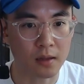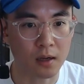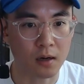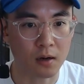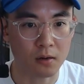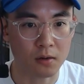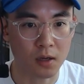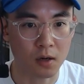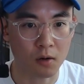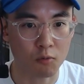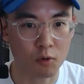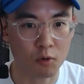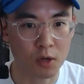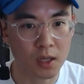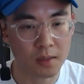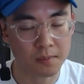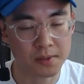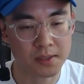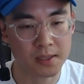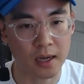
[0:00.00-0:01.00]
They're really
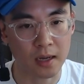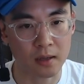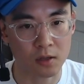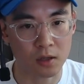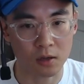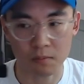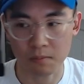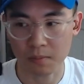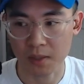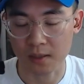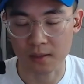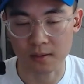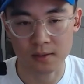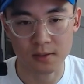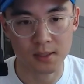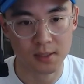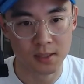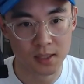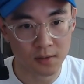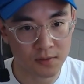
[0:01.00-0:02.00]
upset, because
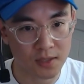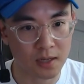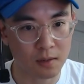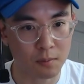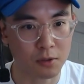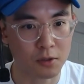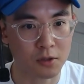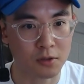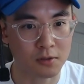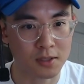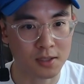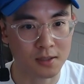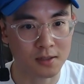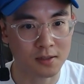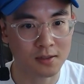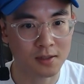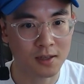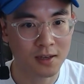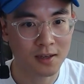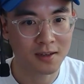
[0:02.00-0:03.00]
the stuff that it
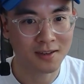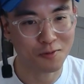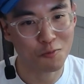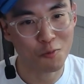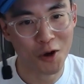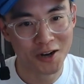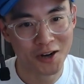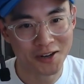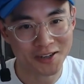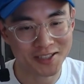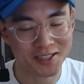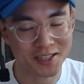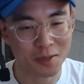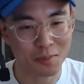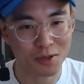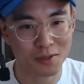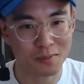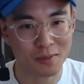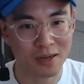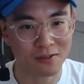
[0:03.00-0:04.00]
produces, one, is going to
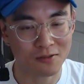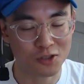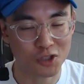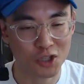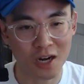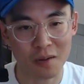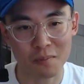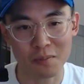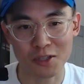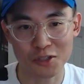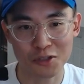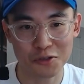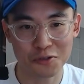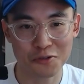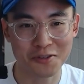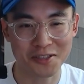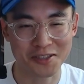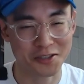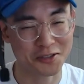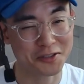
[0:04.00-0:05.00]
put them out of a job, but
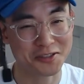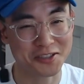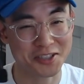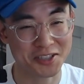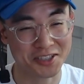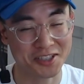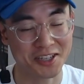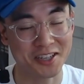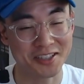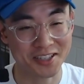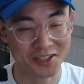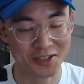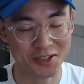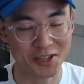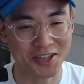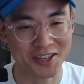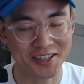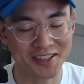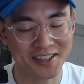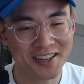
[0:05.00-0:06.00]
two, it's also just not that
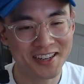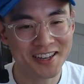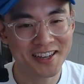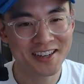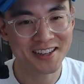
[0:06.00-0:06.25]
good.